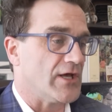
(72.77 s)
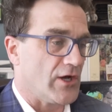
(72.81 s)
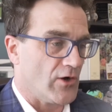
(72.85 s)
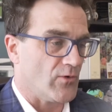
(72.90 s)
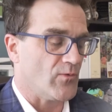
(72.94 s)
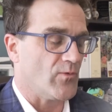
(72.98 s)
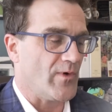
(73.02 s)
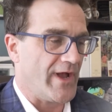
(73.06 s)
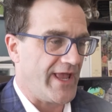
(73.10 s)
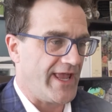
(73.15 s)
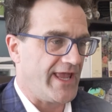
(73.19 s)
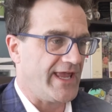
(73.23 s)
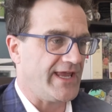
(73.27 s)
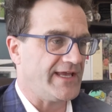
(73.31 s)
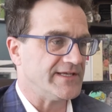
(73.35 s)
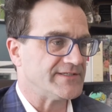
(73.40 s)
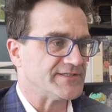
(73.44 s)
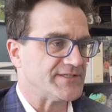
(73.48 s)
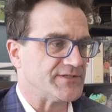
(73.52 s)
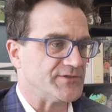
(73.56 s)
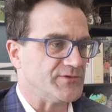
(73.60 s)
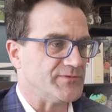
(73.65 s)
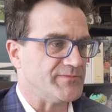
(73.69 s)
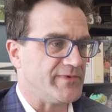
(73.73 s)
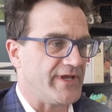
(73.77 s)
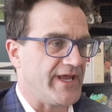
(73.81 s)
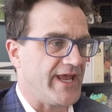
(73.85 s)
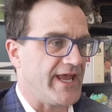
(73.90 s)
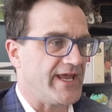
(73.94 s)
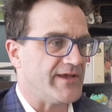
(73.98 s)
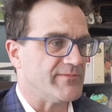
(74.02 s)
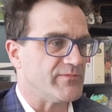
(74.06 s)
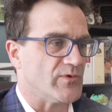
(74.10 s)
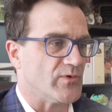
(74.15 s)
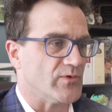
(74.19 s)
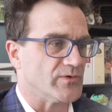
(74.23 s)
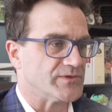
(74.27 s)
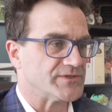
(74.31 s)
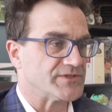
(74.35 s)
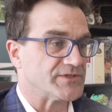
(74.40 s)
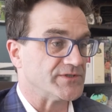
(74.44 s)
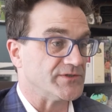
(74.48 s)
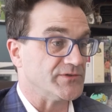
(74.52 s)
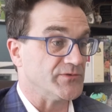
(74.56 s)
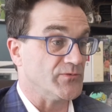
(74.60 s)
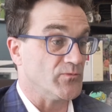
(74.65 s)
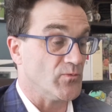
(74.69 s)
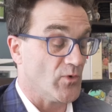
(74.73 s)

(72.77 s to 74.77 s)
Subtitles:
a way to be able to,